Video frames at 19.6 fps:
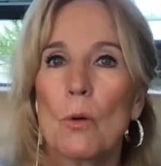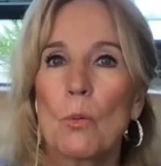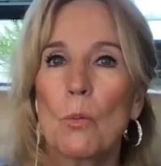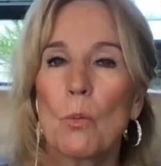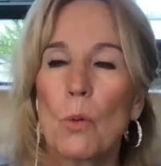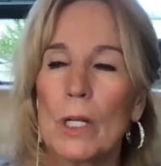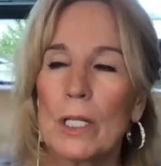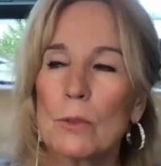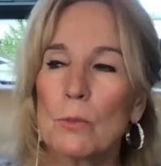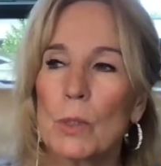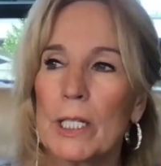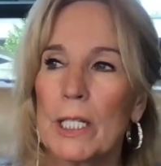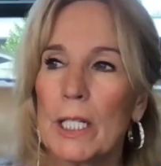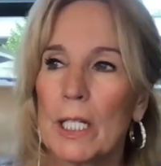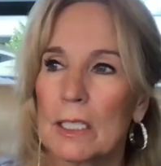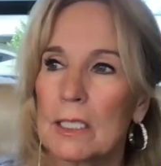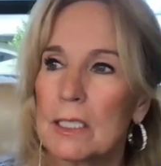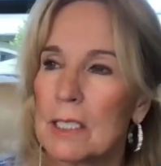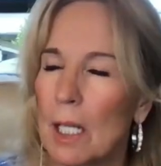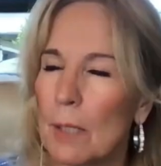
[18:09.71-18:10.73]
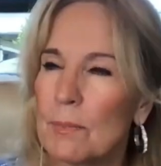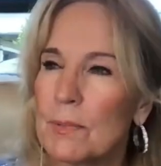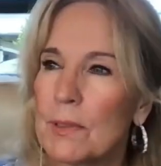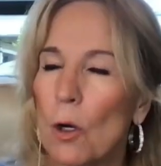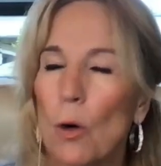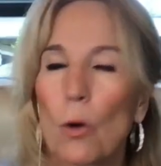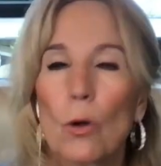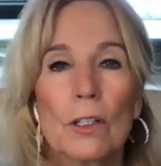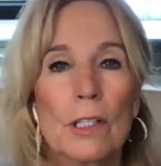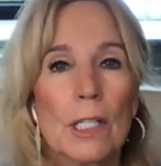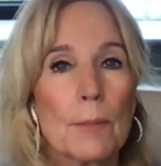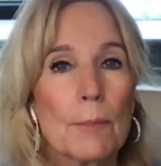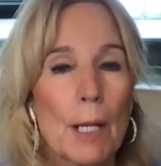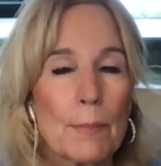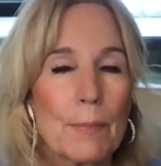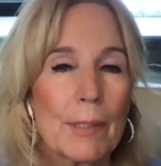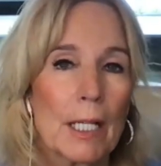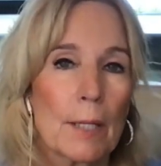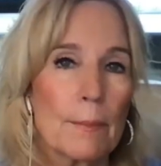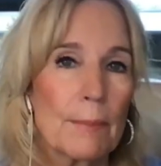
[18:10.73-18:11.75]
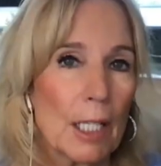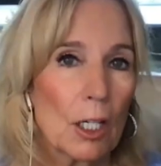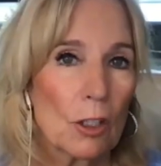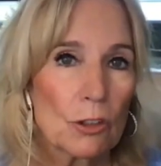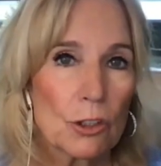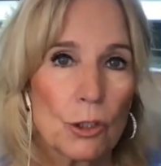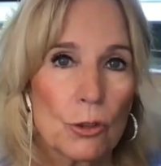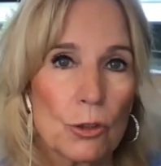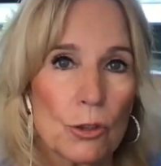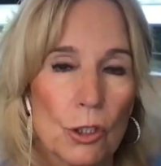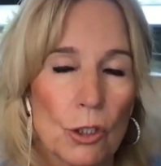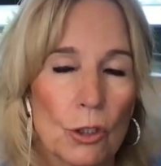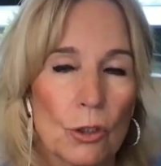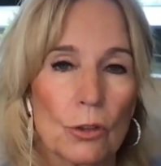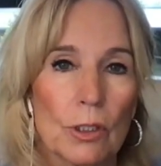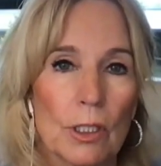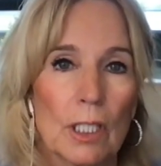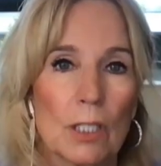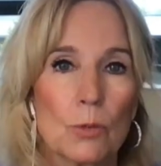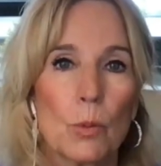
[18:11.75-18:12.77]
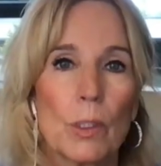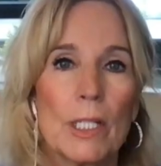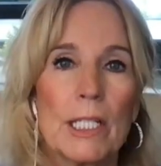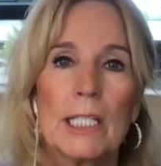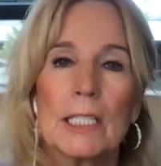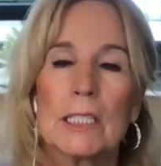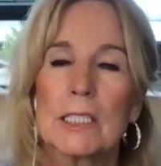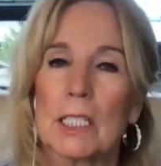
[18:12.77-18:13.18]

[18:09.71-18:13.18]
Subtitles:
When we accept, or they might be coming out too soon because we need